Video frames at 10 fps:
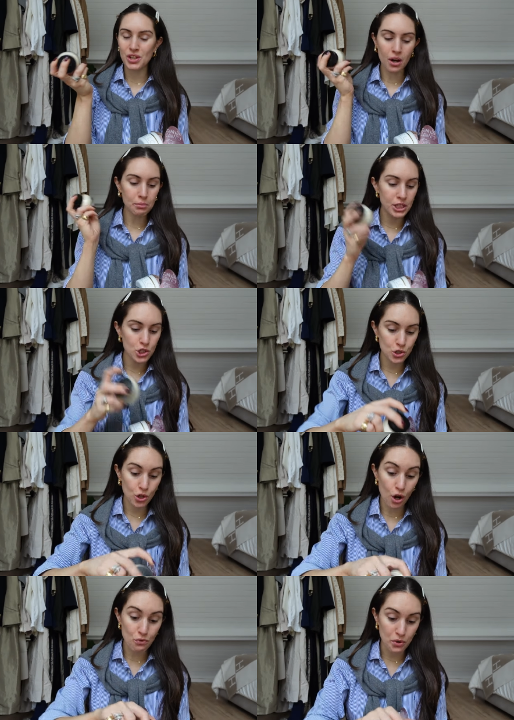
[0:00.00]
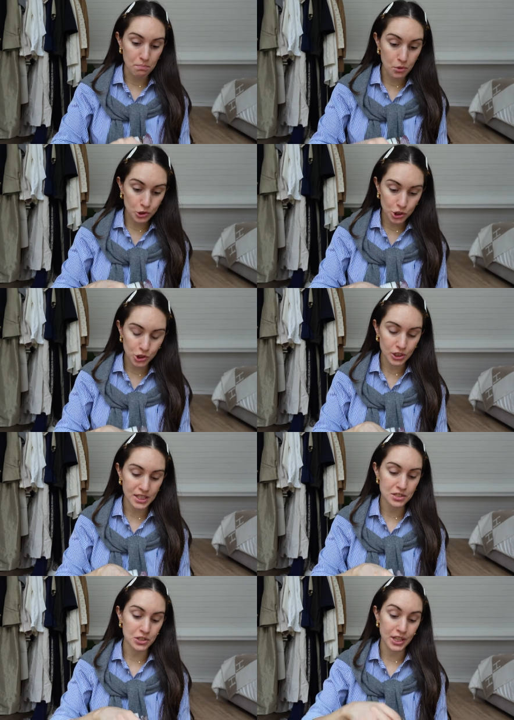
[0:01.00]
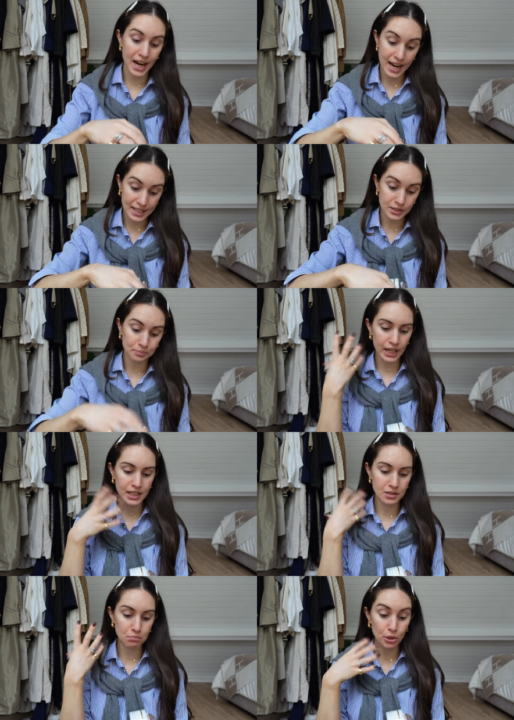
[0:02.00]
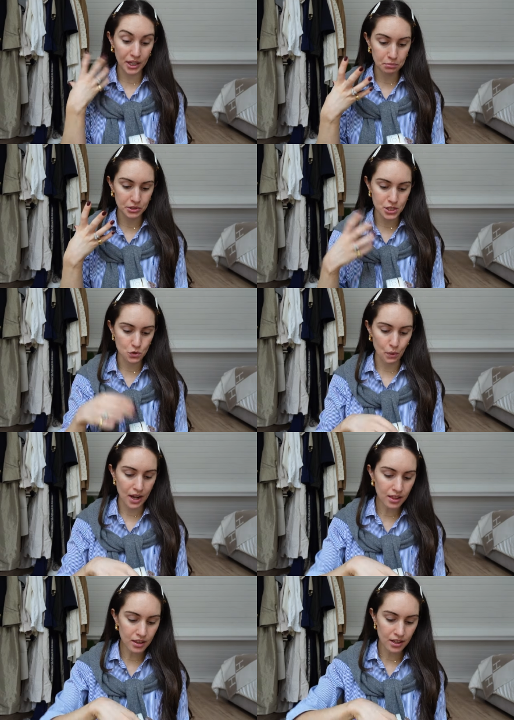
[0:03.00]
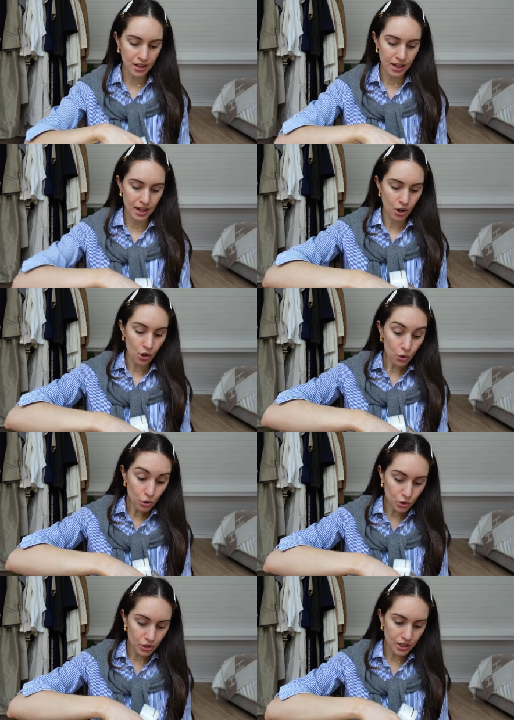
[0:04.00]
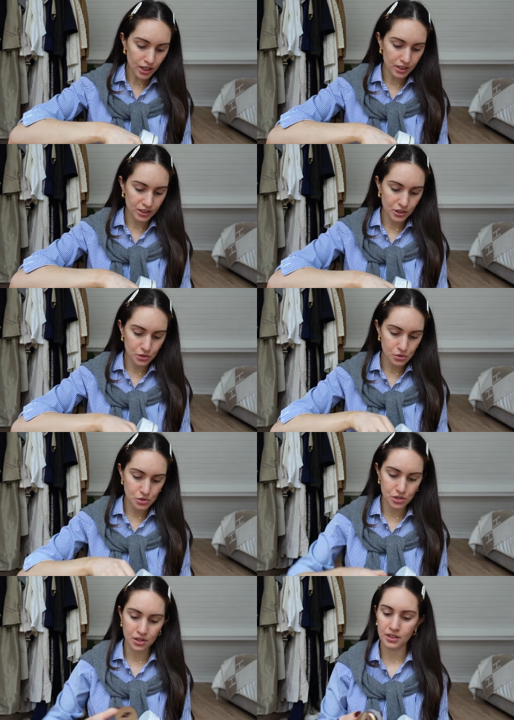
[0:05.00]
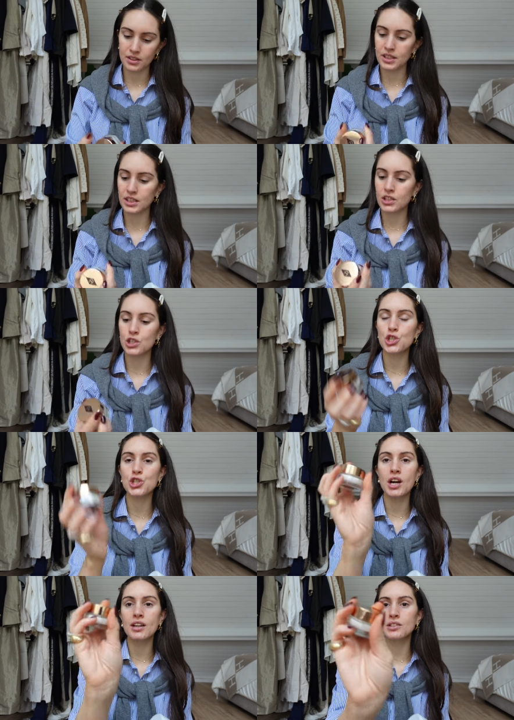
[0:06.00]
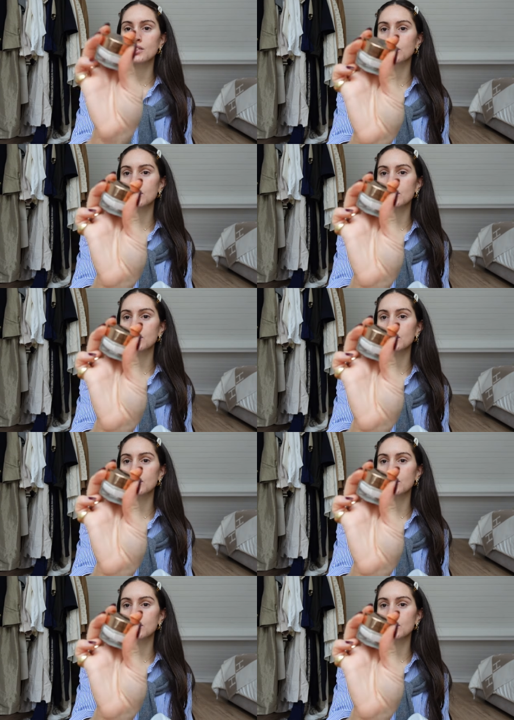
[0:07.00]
a combination of a moisturizer and a primer as well, or I'll use the Charlotte